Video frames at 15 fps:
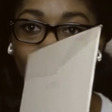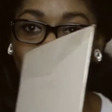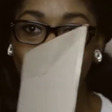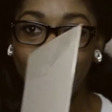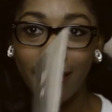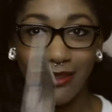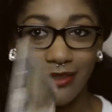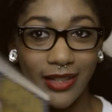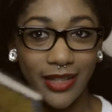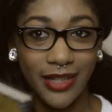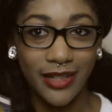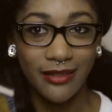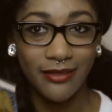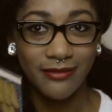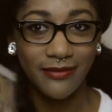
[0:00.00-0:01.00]
white,
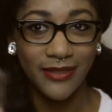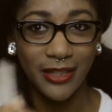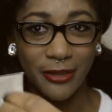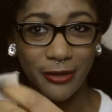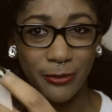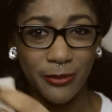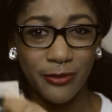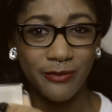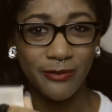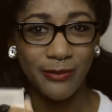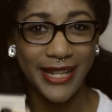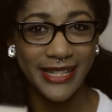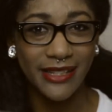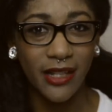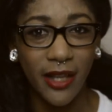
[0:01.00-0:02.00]
like the little
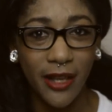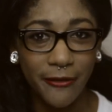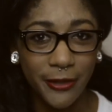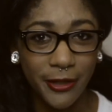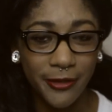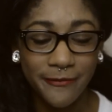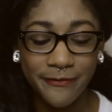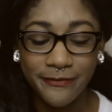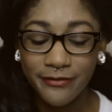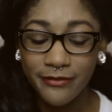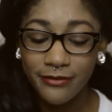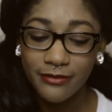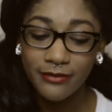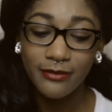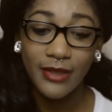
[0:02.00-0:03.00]
plastic cover.
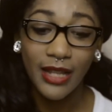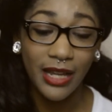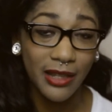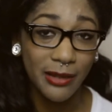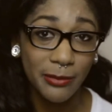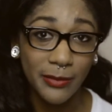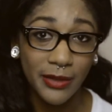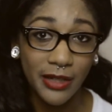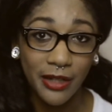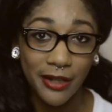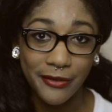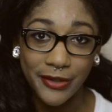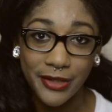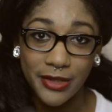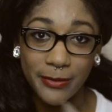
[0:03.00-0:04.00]
I keep them in the
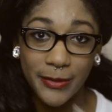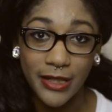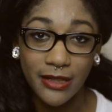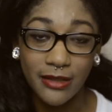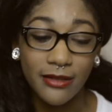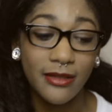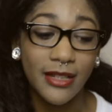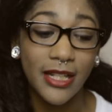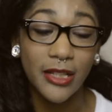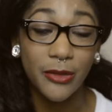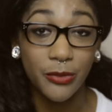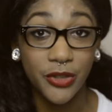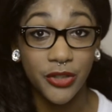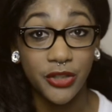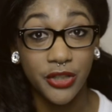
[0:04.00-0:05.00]
covers because that's
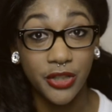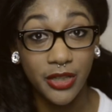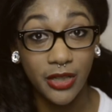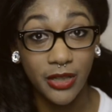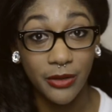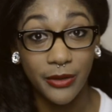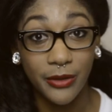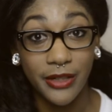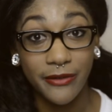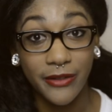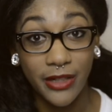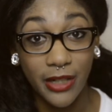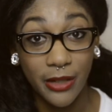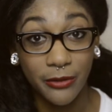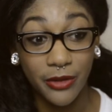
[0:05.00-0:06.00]
what you should do, and if you
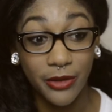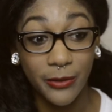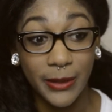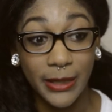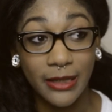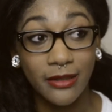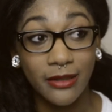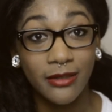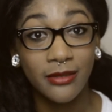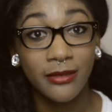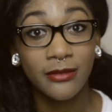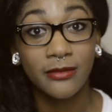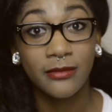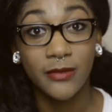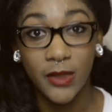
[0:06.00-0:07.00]
don't do it,
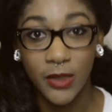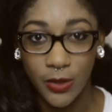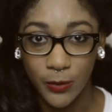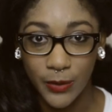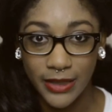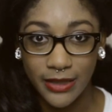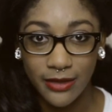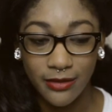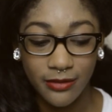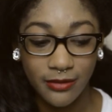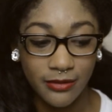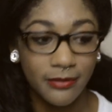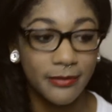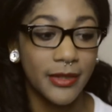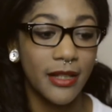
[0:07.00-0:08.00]
do it,
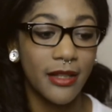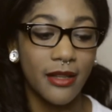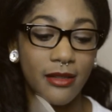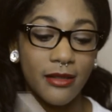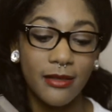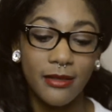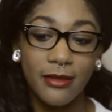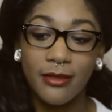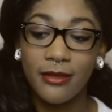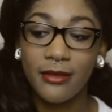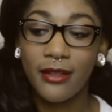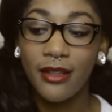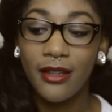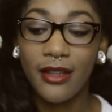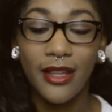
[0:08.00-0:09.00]
because
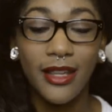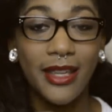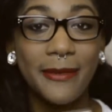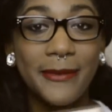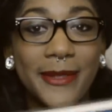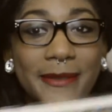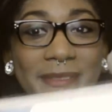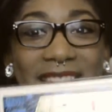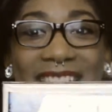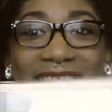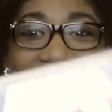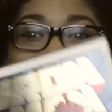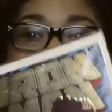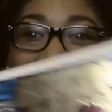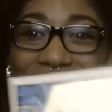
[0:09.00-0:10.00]
it keeps it
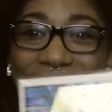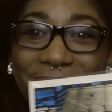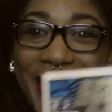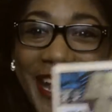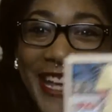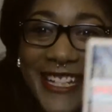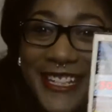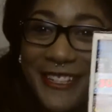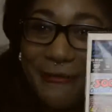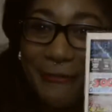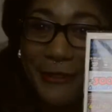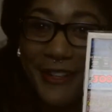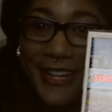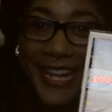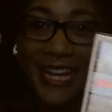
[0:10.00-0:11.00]
nice and fresh and
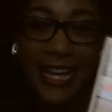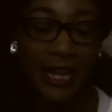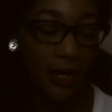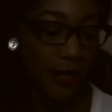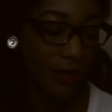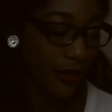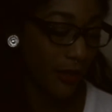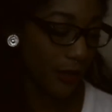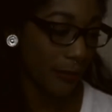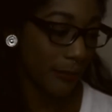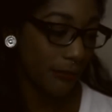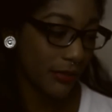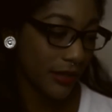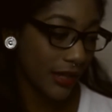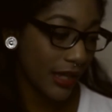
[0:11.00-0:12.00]
pretty.
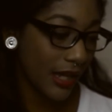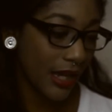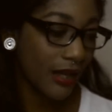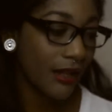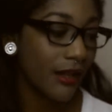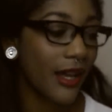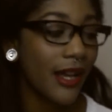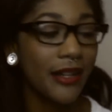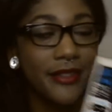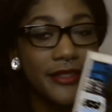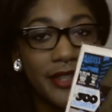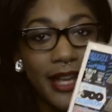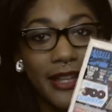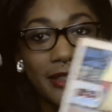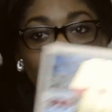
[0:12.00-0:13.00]
But yeah, I
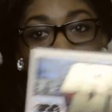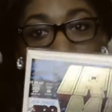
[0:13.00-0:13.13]
just got this